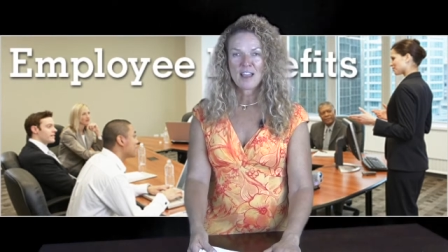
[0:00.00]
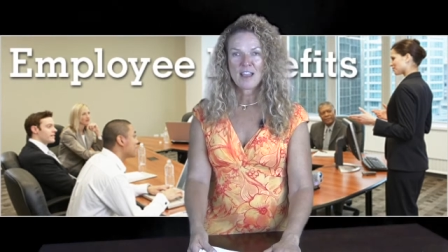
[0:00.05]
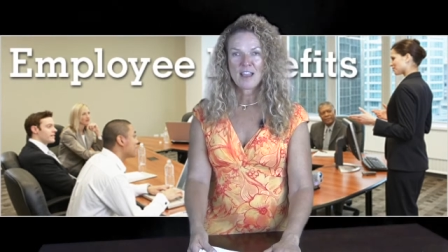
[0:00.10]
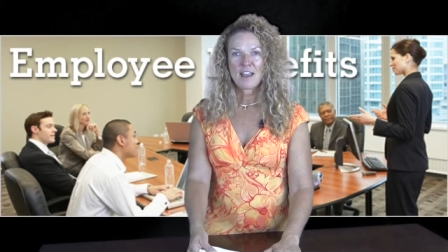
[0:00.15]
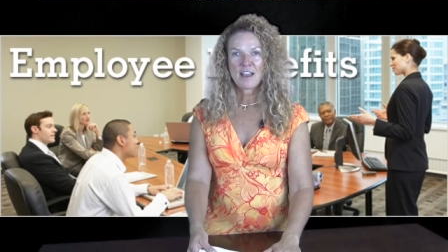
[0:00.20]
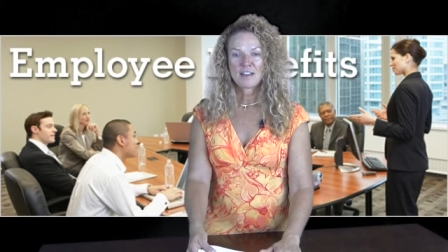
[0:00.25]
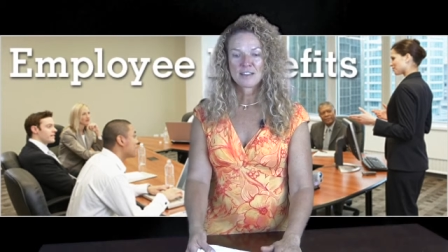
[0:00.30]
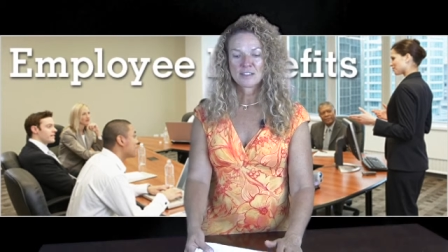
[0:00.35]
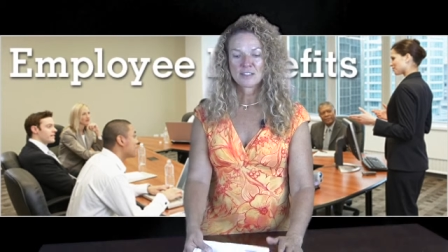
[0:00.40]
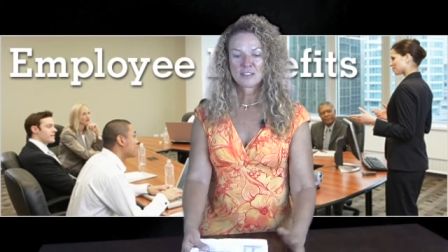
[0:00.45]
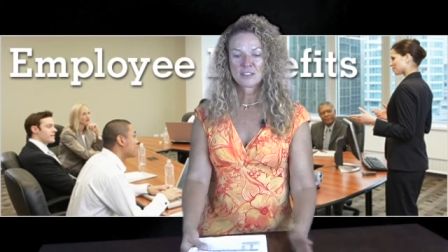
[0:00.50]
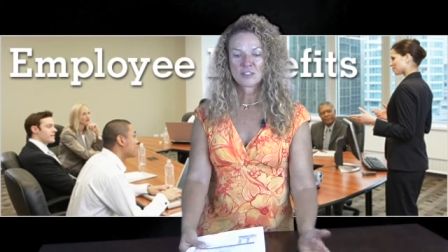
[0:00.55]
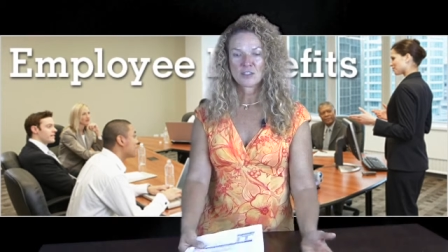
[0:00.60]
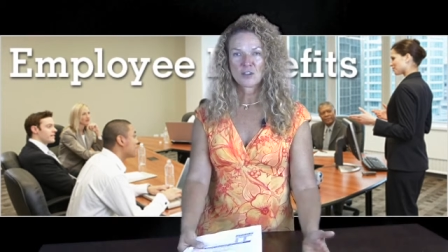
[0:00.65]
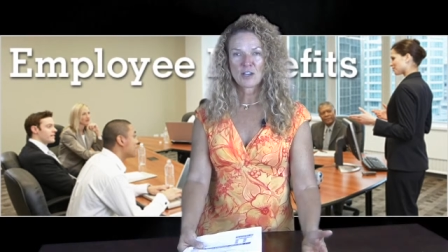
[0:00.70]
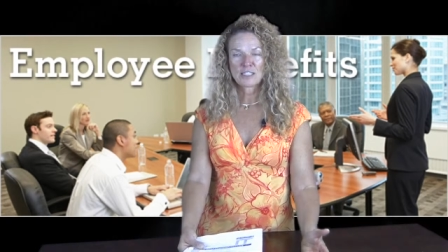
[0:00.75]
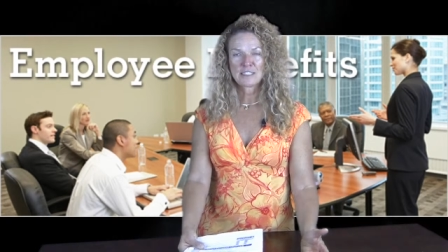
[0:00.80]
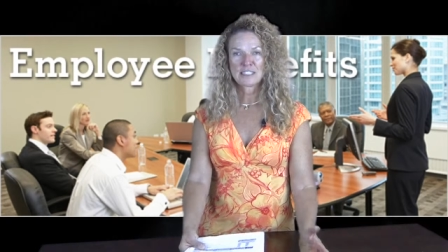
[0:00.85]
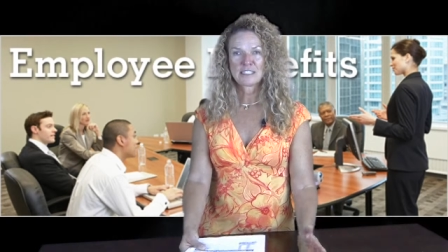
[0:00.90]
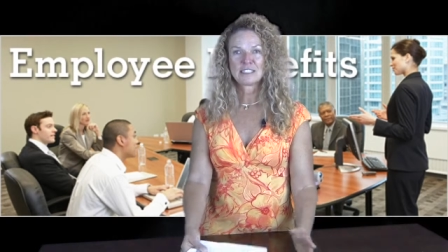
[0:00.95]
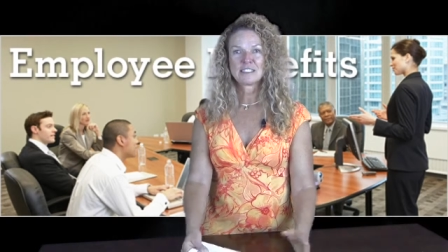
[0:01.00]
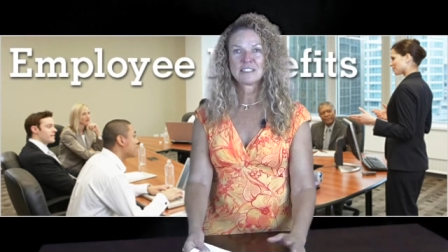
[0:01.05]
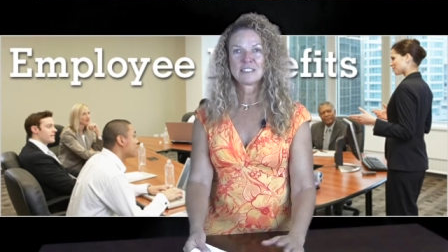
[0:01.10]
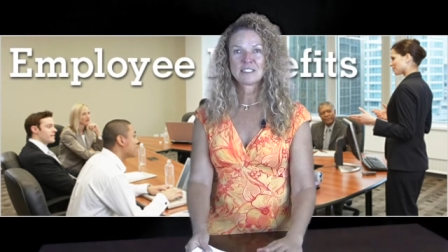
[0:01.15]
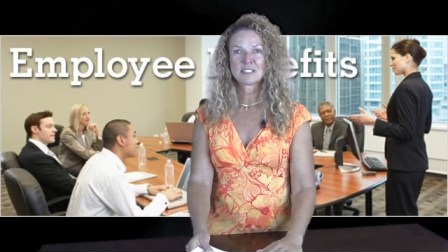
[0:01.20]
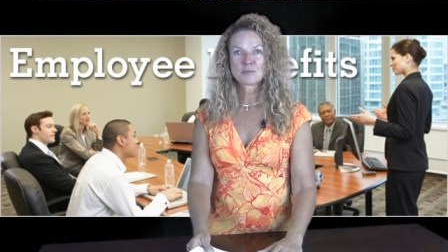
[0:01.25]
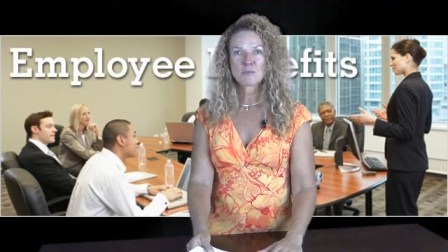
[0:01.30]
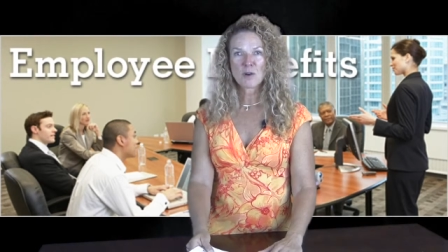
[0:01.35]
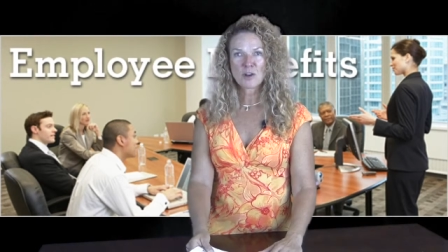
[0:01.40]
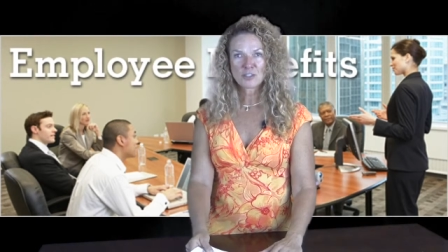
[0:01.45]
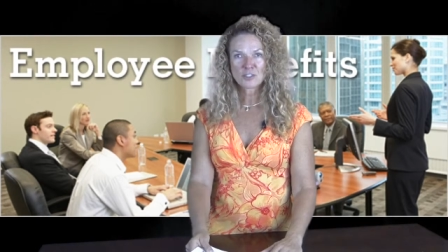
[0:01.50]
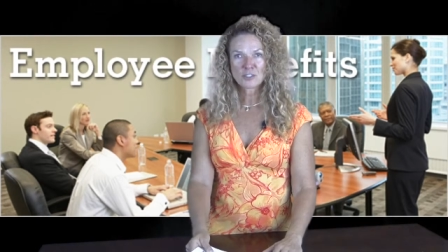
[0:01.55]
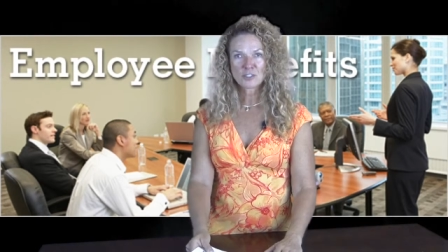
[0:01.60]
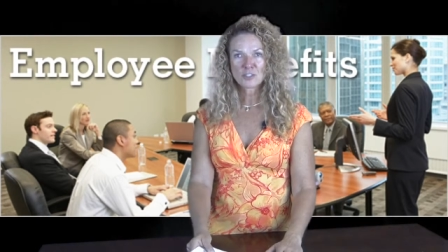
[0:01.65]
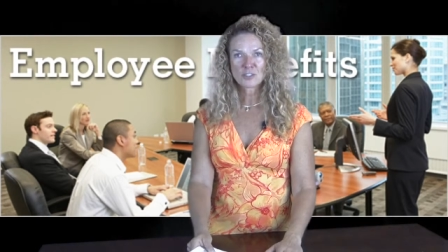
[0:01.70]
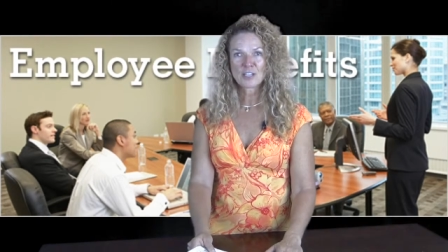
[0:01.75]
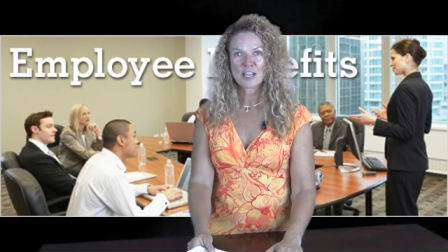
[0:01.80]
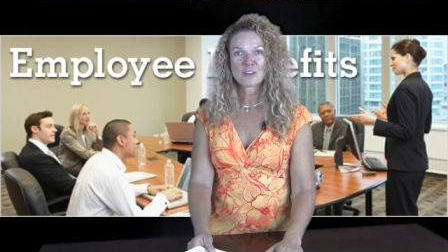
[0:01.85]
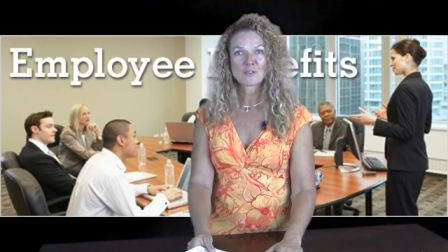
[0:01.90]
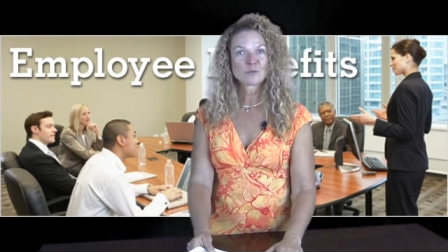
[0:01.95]
and your identities
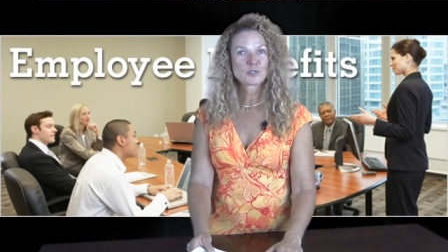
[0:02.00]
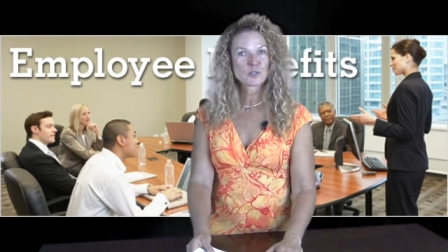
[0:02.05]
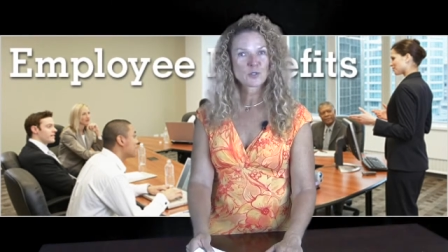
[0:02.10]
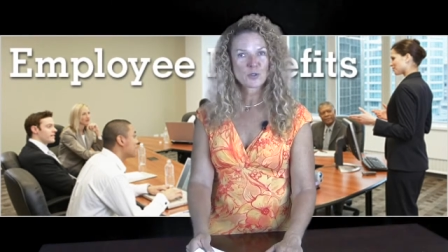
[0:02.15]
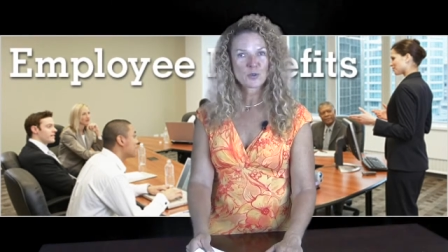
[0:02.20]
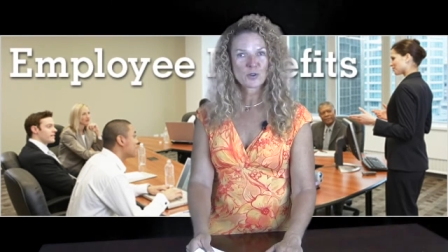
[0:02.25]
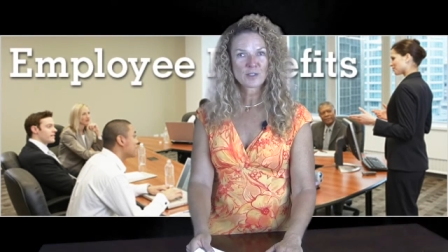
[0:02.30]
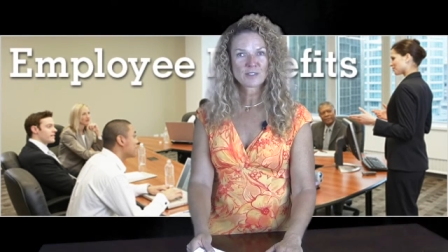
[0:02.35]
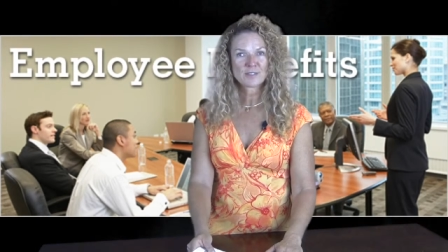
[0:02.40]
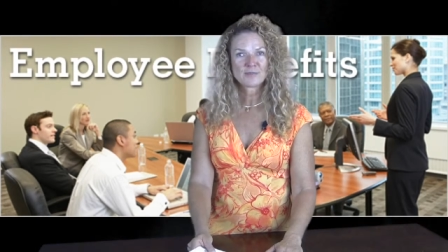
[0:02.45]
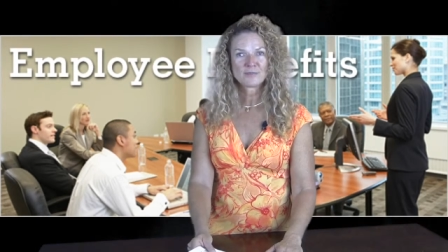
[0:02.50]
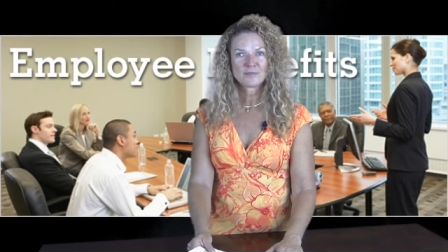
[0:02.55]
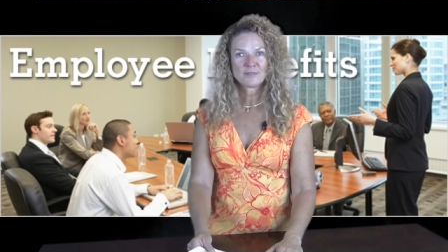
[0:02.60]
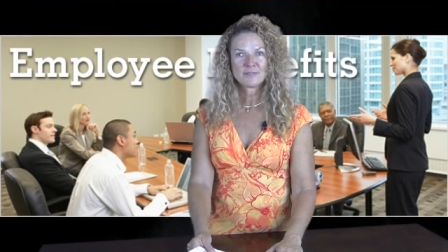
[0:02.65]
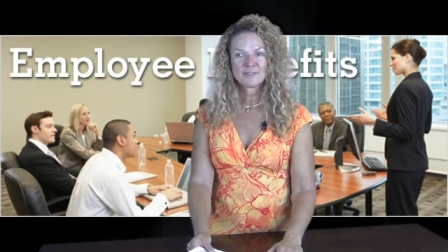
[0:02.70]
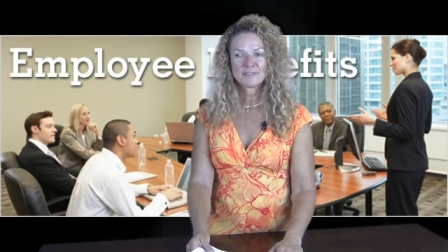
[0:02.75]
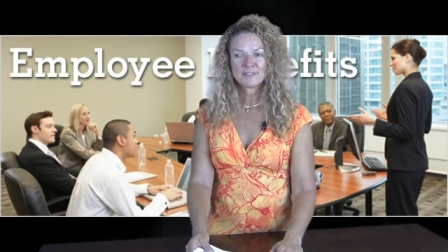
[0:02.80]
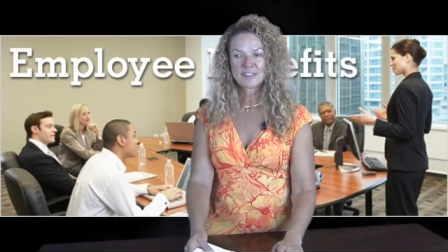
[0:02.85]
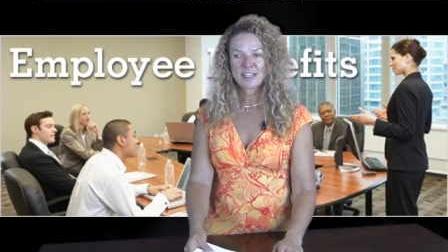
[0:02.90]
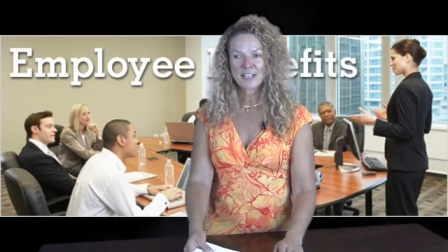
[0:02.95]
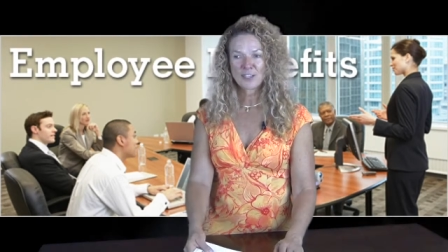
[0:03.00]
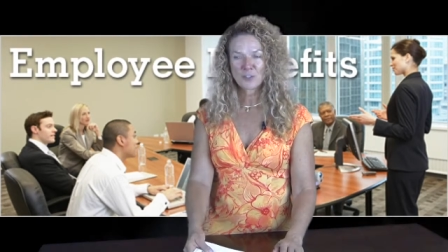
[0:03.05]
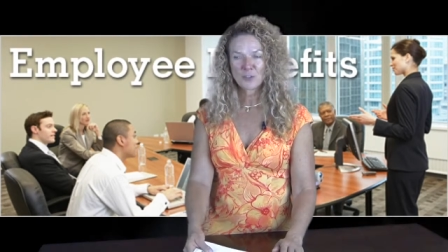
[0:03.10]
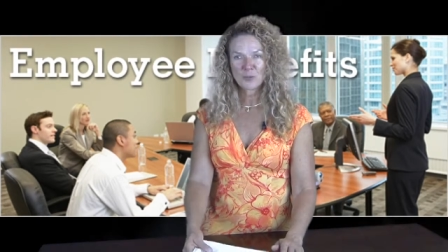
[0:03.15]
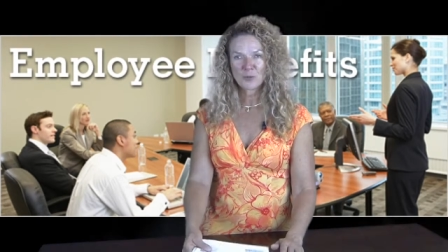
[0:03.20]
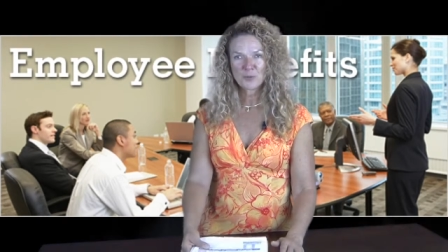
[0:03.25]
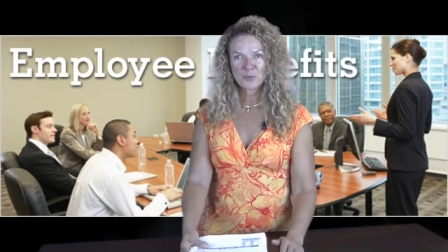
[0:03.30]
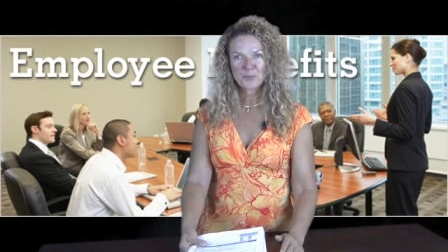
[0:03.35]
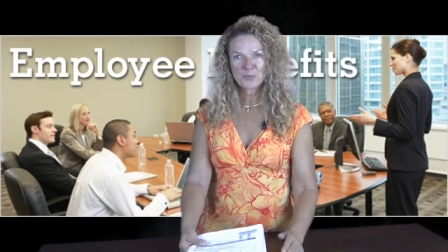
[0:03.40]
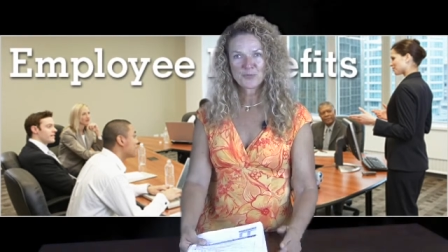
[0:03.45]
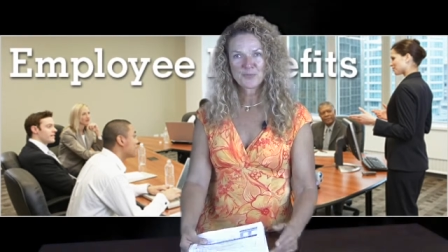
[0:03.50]
monitored and restored. Thank you.